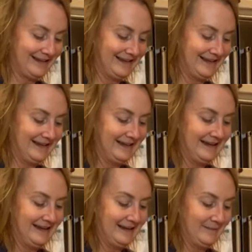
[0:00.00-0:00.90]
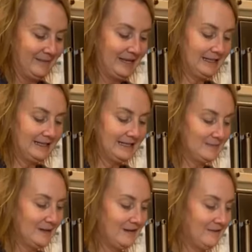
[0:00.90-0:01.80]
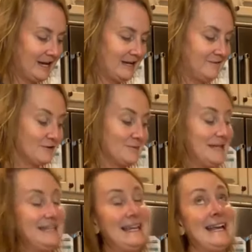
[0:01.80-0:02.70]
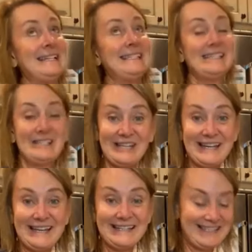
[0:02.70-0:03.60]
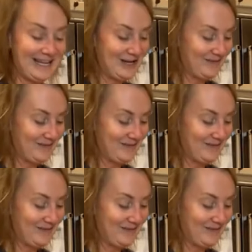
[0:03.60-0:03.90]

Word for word: Melody's being Vanna for me. Yes, she is. Thank you, Melody.